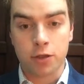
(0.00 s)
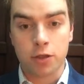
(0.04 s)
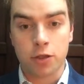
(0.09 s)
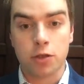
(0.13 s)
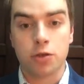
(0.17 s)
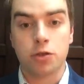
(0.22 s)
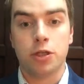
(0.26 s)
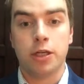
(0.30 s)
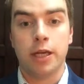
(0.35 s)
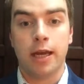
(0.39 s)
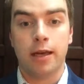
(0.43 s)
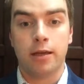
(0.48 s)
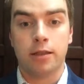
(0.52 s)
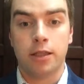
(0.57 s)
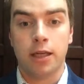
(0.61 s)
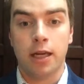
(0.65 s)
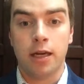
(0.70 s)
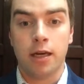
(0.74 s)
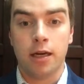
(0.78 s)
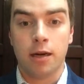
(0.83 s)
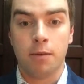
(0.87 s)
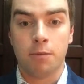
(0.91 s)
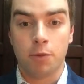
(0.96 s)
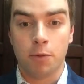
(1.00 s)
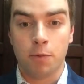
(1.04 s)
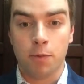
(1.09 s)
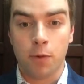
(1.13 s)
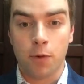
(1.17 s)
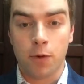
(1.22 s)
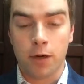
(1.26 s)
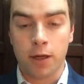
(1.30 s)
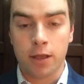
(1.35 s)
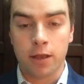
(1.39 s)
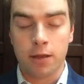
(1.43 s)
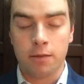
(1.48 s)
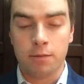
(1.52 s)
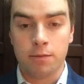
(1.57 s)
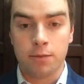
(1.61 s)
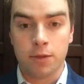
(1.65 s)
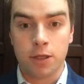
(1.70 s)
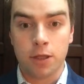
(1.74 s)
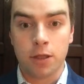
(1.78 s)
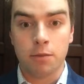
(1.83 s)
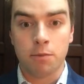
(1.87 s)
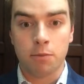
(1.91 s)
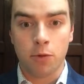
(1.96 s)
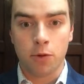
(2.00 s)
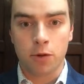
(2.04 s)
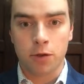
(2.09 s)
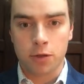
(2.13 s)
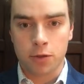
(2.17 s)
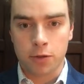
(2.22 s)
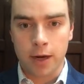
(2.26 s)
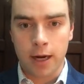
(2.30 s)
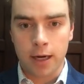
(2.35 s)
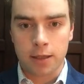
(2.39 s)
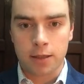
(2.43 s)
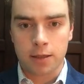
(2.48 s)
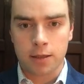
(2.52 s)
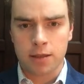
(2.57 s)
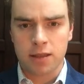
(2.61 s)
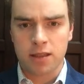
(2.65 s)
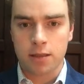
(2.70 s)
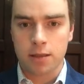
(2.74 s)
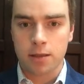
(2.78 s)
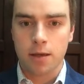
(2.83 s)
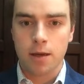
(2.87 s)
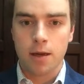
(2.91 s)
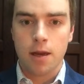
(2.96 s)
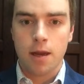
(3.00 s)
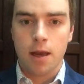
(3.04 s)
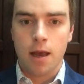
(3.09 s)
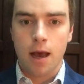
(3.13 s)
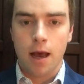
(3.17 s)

so she actually ended up reporting them to the board of directors.